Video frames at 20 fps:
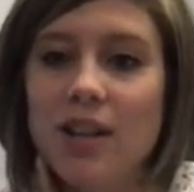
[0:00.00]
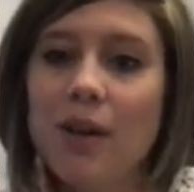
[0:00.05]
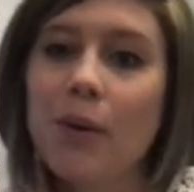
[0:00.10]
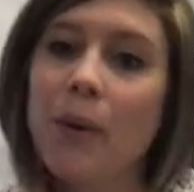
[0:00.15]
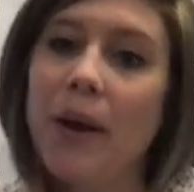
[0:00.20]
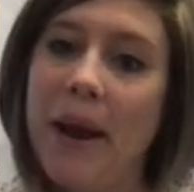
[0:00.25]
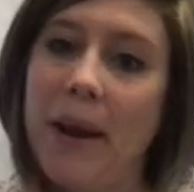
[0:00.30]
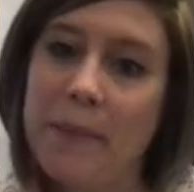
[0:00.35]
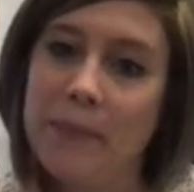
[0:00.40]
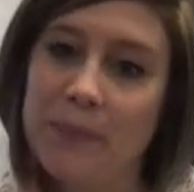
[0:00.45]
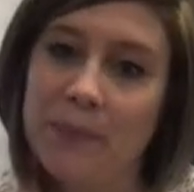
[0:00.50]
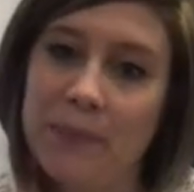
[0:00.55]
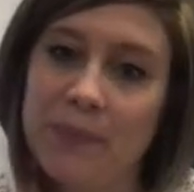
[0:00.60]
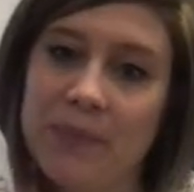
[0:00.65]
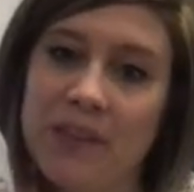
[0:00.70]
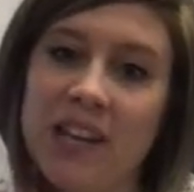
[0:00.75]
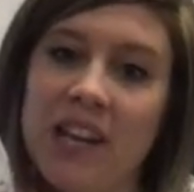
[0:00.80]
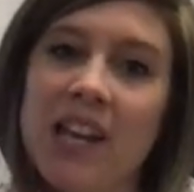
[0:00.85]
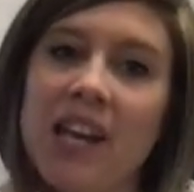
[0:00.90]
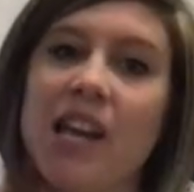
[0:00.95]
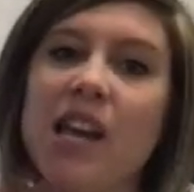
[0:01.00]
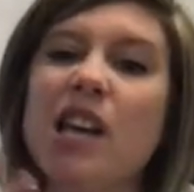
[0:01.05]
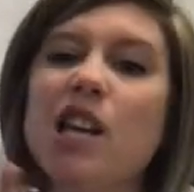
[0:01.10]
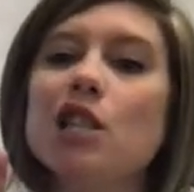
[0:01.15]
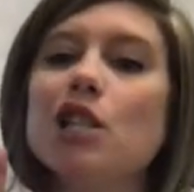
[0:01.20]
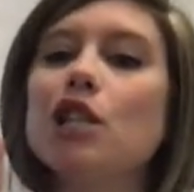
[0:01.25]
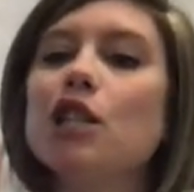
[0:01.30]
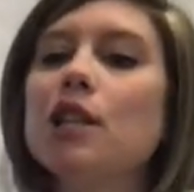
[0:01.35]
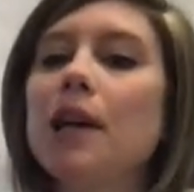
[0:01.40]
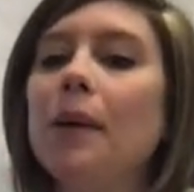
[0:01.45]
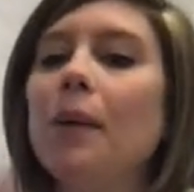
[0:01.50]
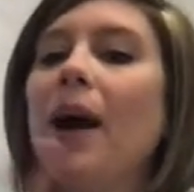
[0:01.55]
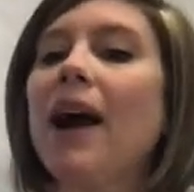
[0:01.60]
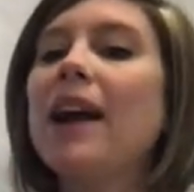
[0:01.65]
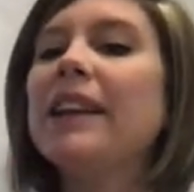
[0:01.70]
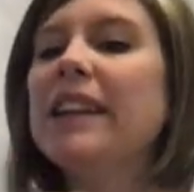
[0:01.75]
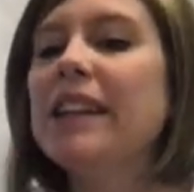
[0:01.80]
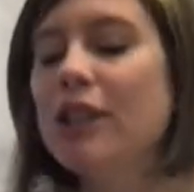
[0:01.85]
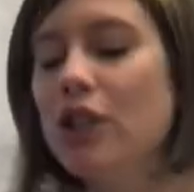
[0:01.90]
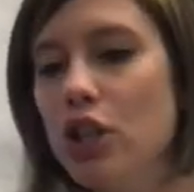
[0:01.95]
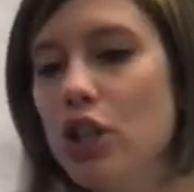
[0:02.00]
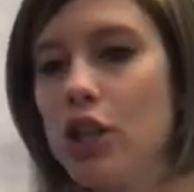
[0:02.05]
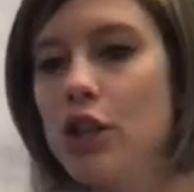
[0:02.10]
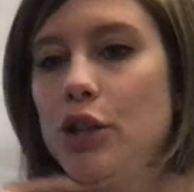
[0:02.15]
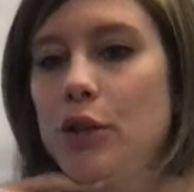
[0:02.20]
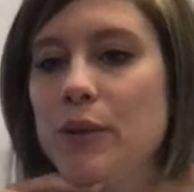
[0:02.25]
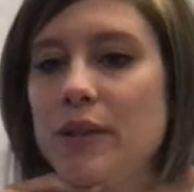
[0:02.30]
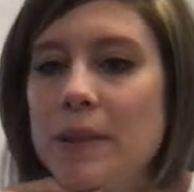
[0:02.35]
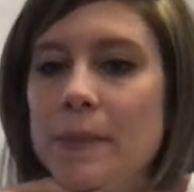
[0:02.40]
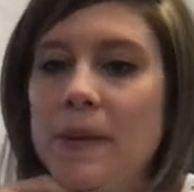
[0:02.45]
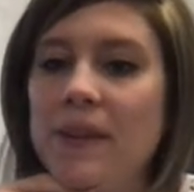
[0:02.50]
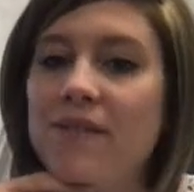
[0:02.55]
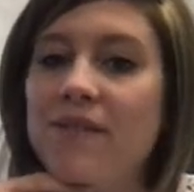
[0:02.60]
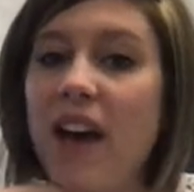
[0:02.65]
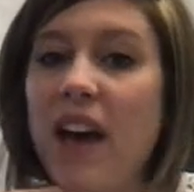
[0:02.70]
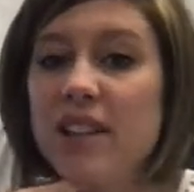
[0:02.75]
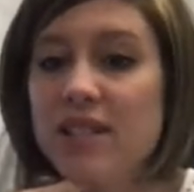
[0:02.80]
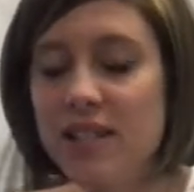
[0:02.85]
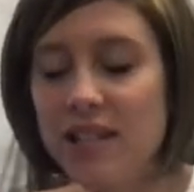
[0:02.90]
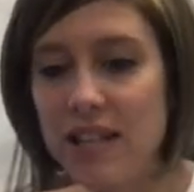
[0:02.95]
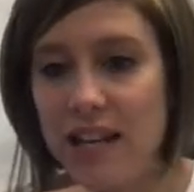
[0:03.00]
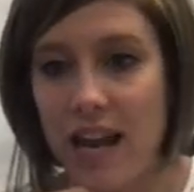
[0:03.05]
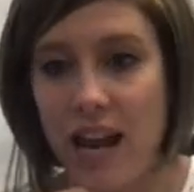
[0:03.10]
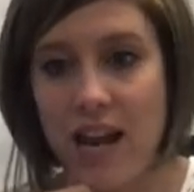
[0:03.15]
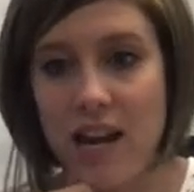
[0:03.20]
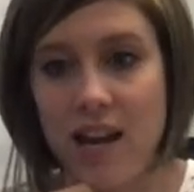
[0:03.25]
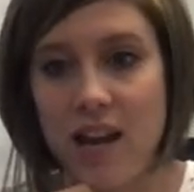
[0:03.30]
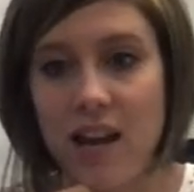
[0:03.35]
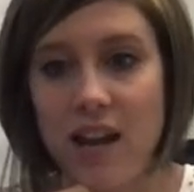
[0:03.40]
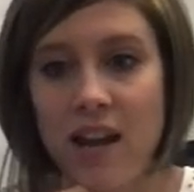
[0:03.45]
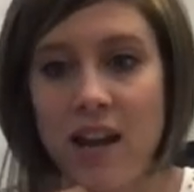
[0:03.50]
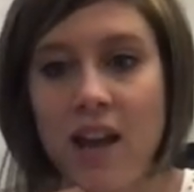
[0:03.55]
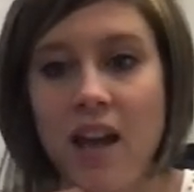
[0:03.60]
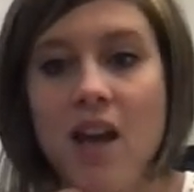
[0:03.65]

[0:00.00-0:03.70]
Okay, so I need you to do some investigating.